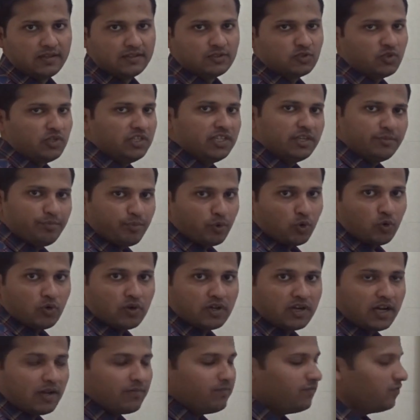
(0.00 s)
So in a
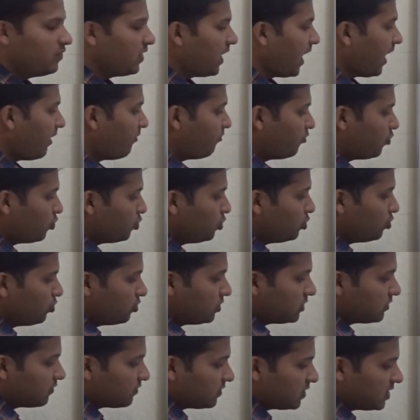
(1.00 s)
program we have to
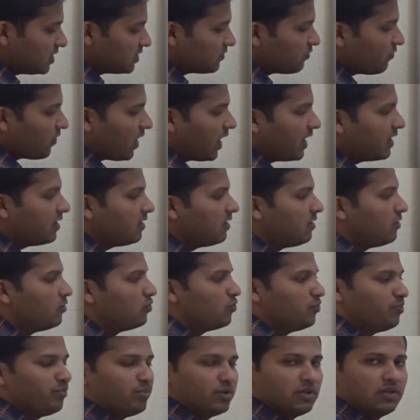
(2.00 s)
use this while
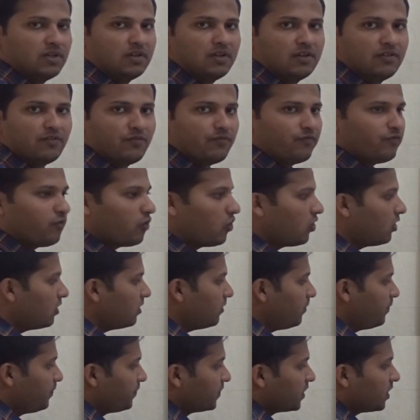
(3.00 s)
loop
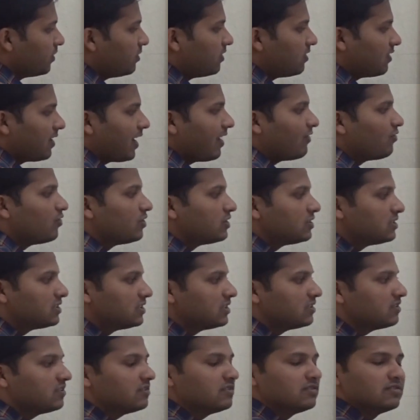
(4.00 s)
for
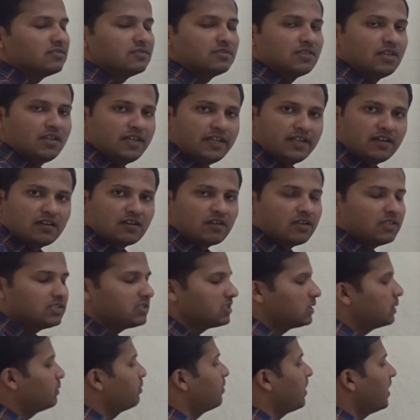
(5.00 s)
traversing the linked
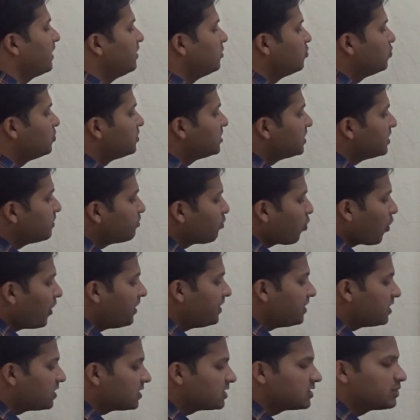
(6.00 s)
list by using
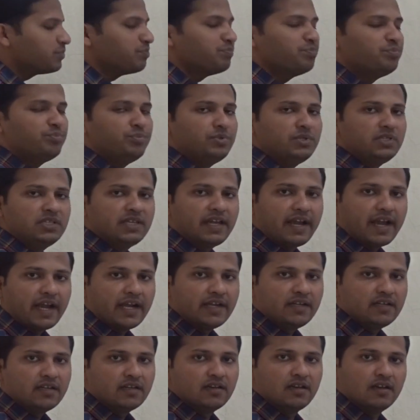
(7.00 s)
pointers p
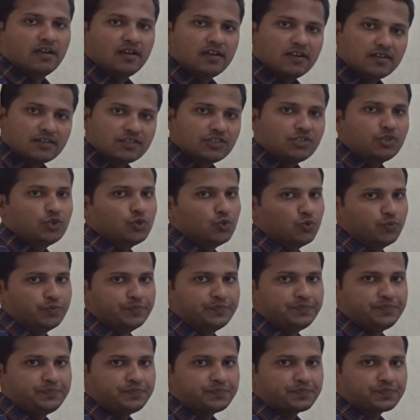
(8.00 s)
and q.
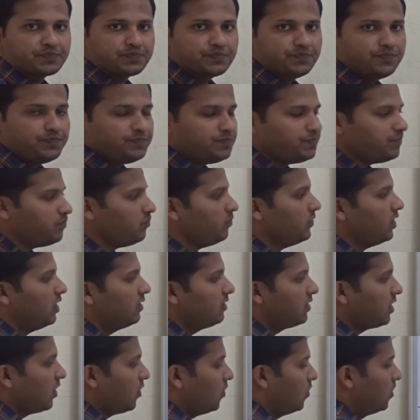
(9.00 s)

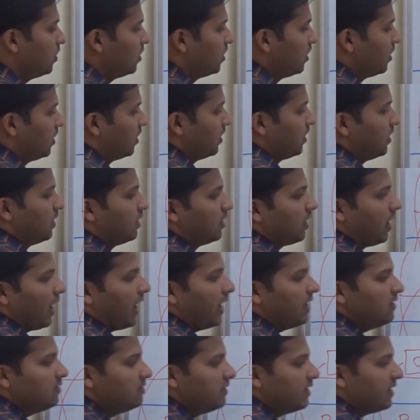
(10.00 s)
Now,
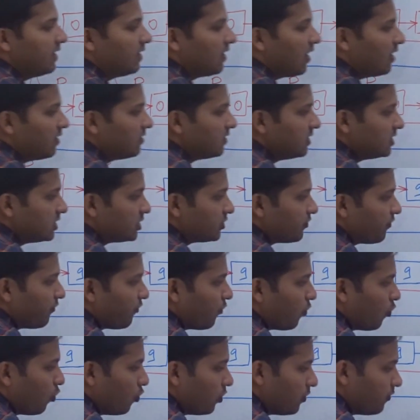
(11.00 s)
and there are these
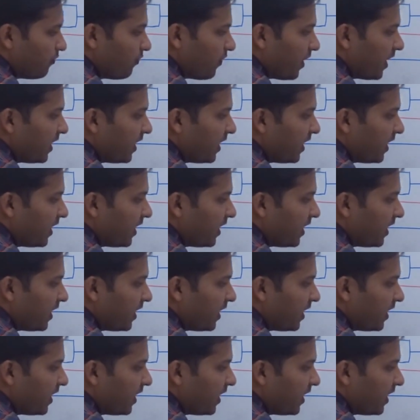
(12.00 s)
four